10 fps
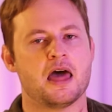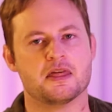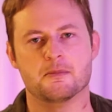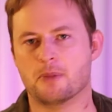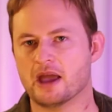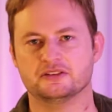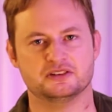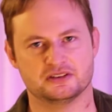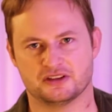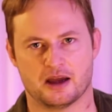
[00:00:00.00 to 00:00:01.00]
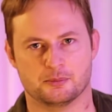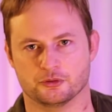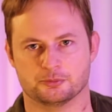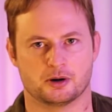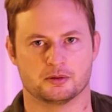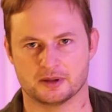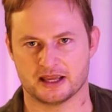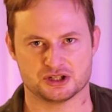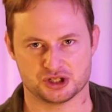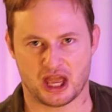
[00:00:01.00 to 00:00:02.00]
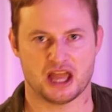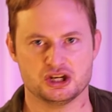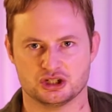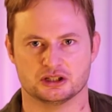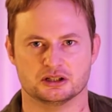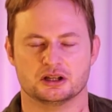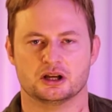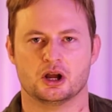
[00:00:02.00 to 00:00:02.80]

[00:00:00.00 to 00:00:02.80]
The best example is probably education,